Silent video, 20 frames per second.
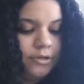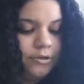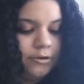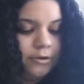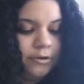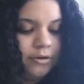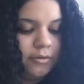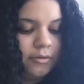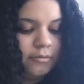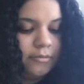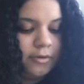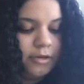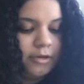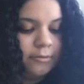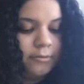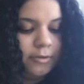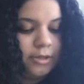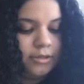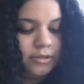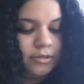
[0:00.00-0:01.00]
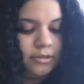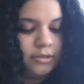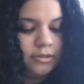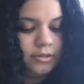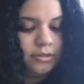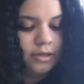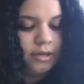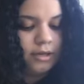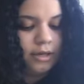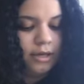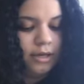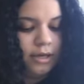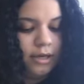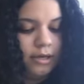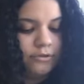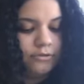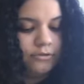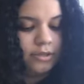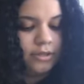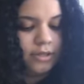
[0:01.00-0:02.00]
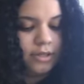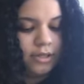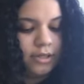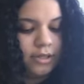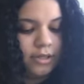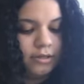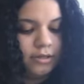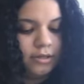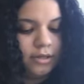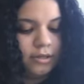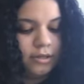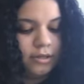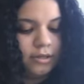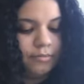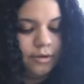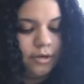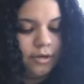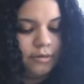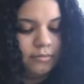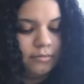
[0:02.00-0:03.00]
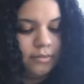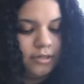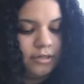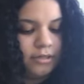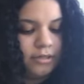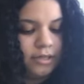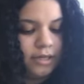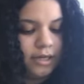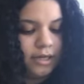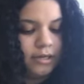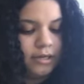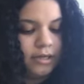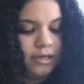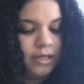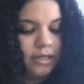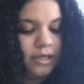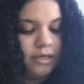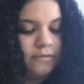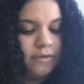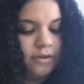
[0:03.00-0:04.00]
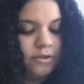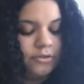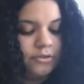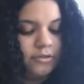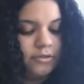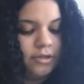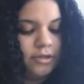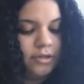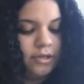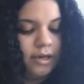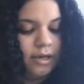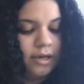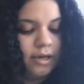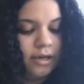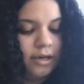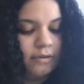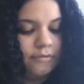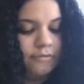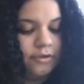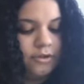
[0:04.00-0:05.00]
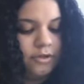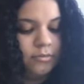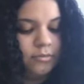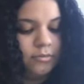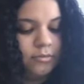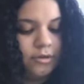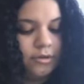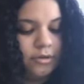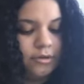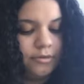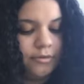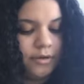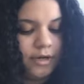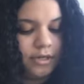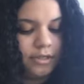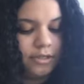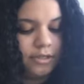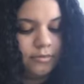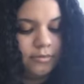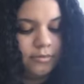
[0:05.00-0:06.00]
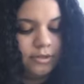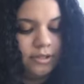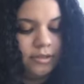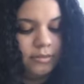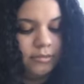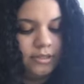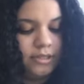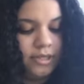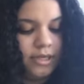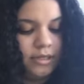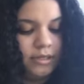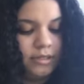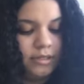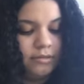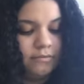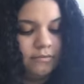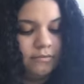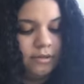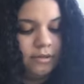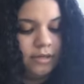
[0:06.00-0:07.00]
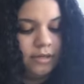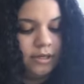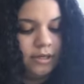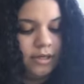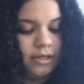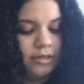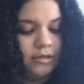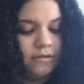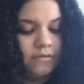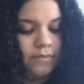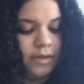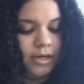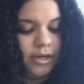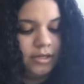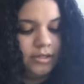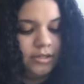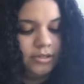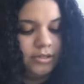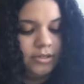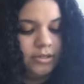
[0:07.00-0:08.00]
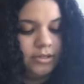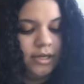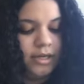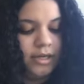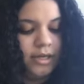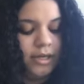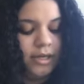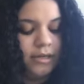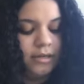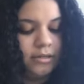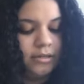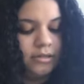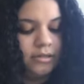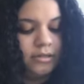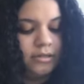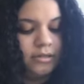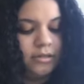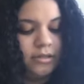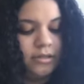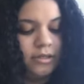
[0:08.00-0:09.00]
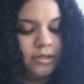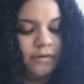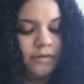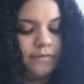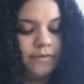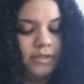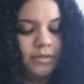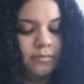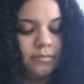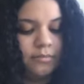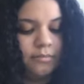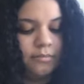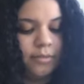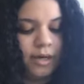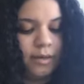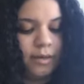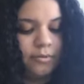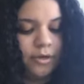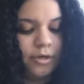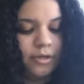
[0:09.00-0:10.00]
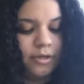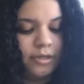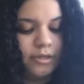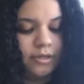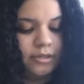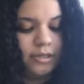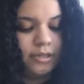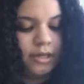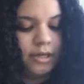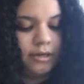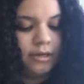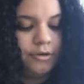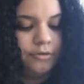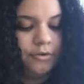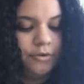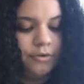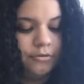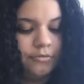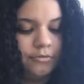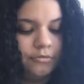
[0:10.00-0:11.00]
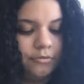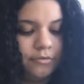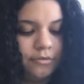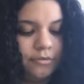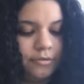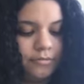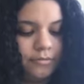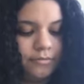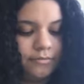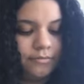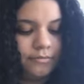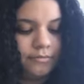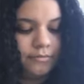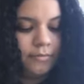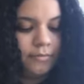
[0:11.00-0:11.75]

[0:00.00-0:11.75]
To grow up metabolizing hatred like daily bread means that eventually every human interaction becomes tainted with the negative passion and intensity of its byproducts, anger and cruelty.